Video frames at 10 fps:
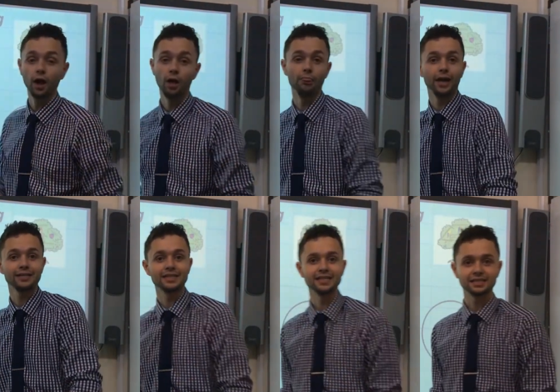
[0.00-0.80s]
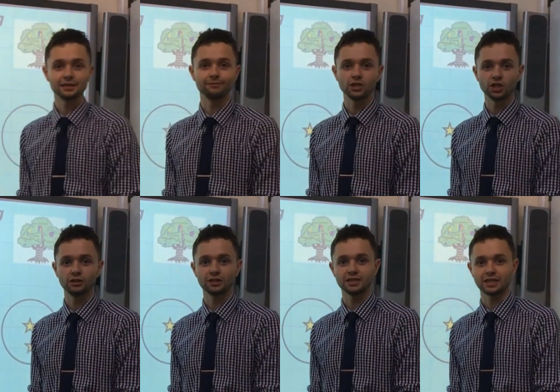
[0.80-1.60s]
And that is
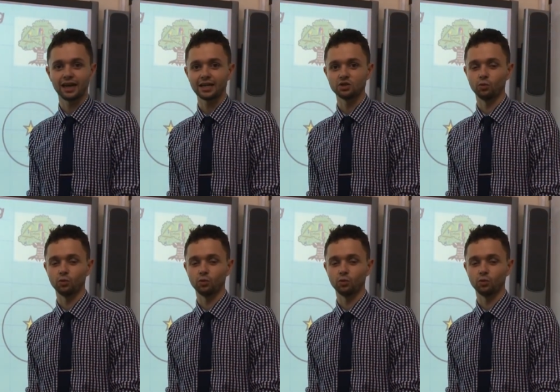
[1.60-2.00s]
division stage